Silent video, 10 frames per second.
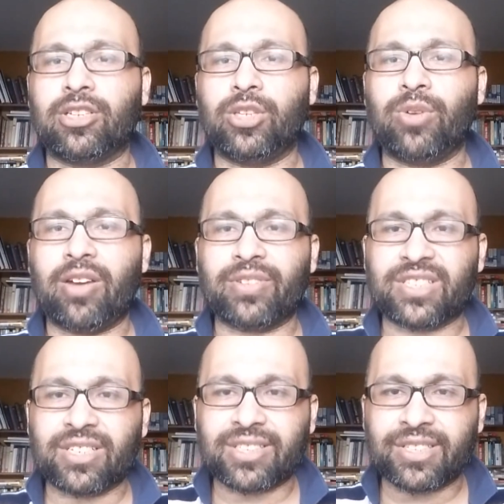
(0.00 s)
You have a
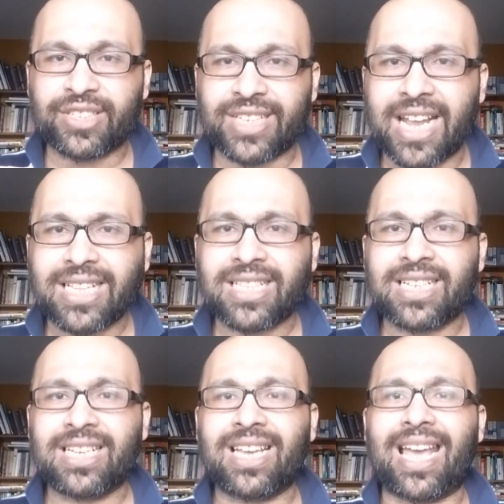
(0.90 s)
certain state,
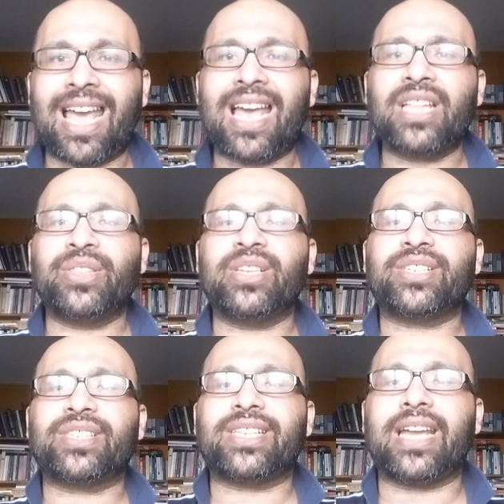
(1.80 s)
and
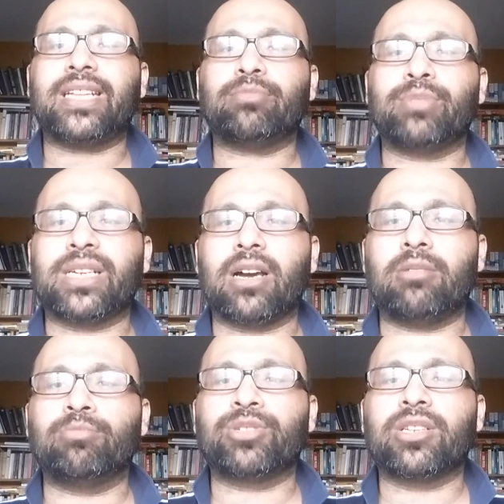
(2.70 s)
this state
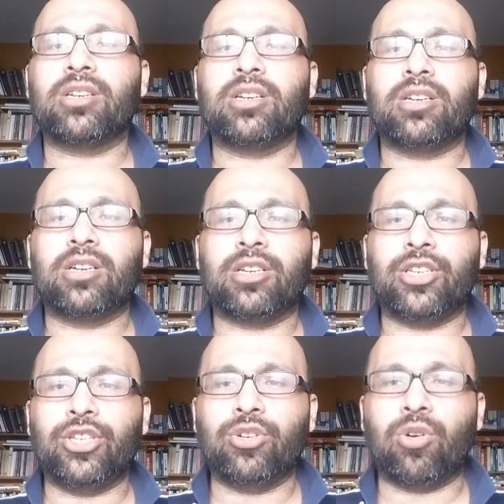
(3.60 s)
becomes
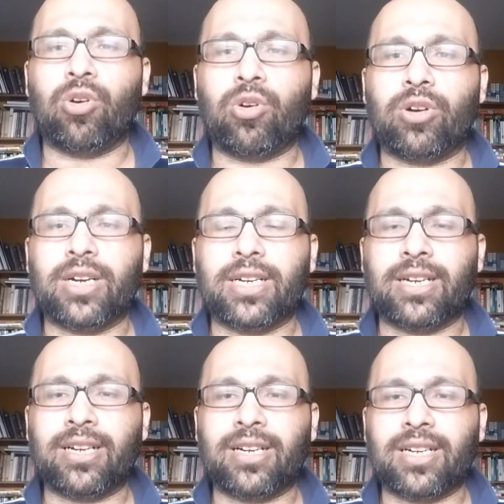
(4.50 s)
your
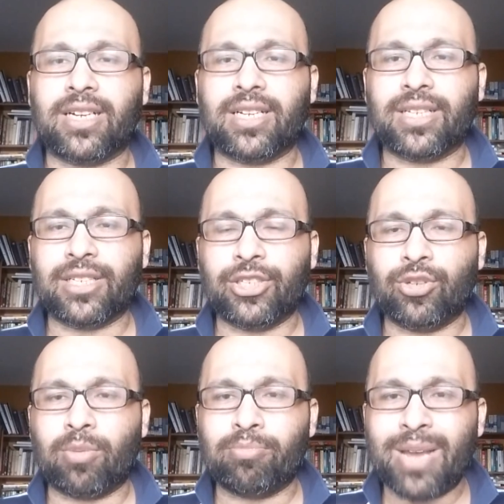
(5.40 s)

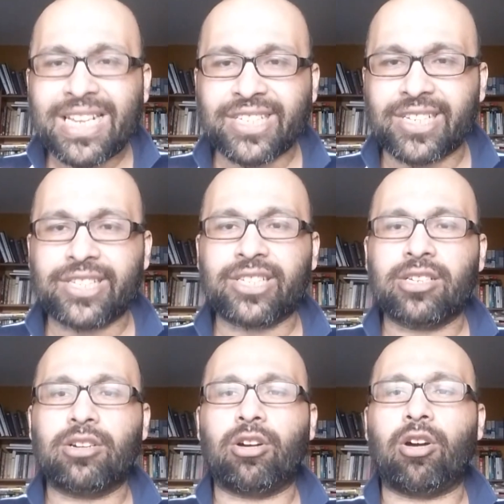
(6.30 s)

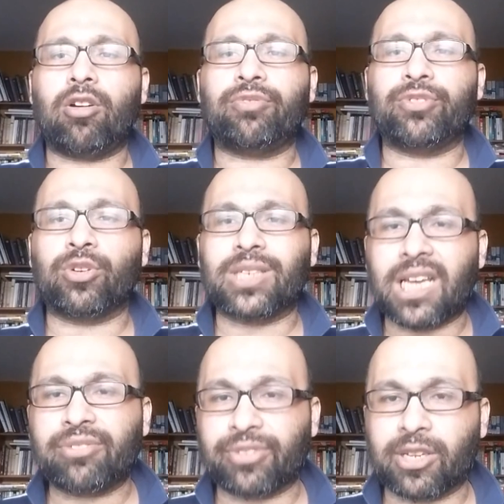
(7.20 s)
basis of your
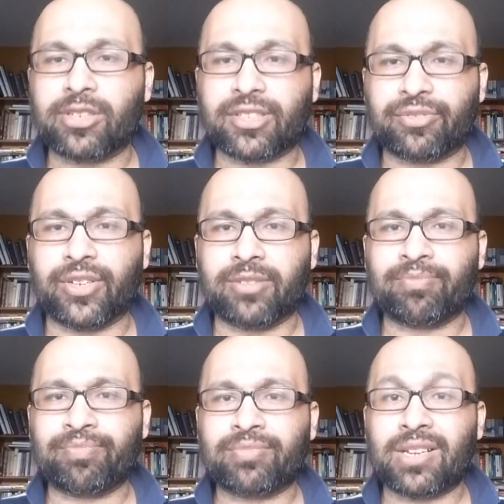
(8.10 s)
life philosophy.
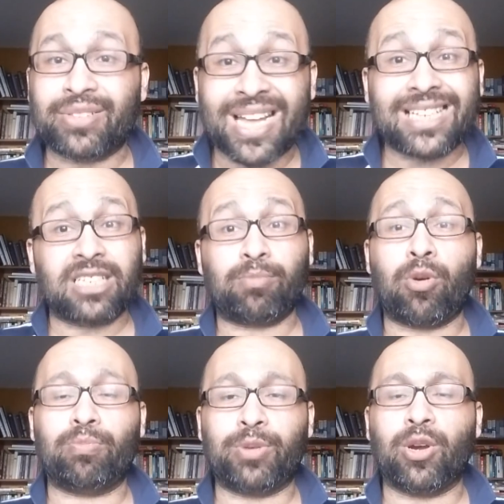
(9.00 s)
That is
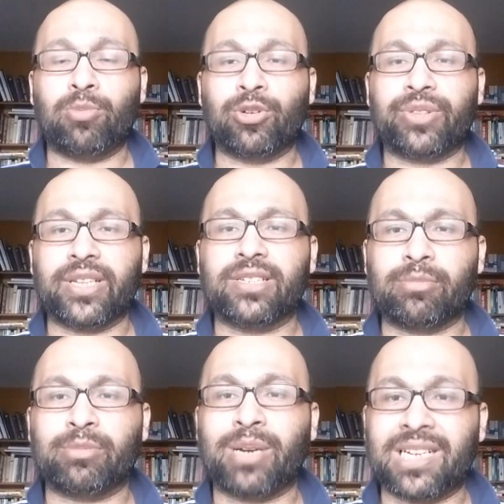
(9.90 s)
pure
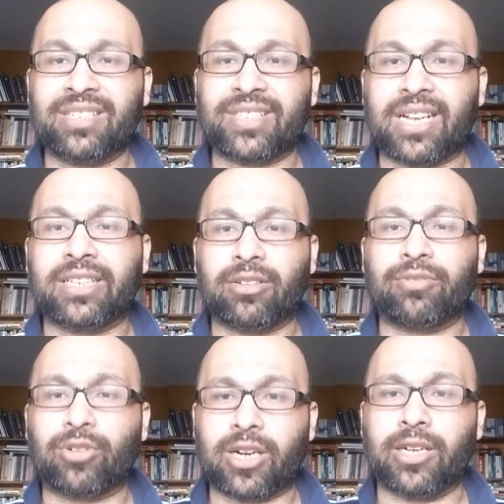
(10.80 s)
monotheism in my understanding
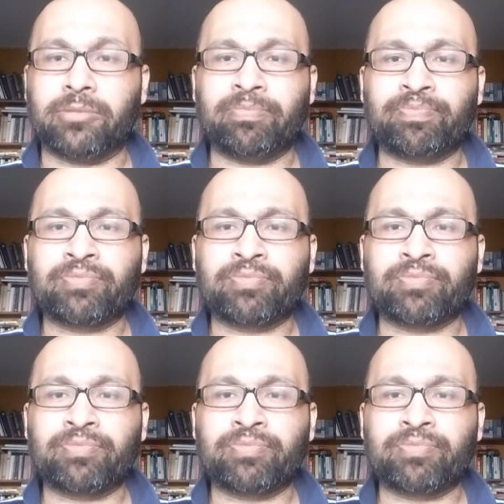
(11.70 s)
of Quran.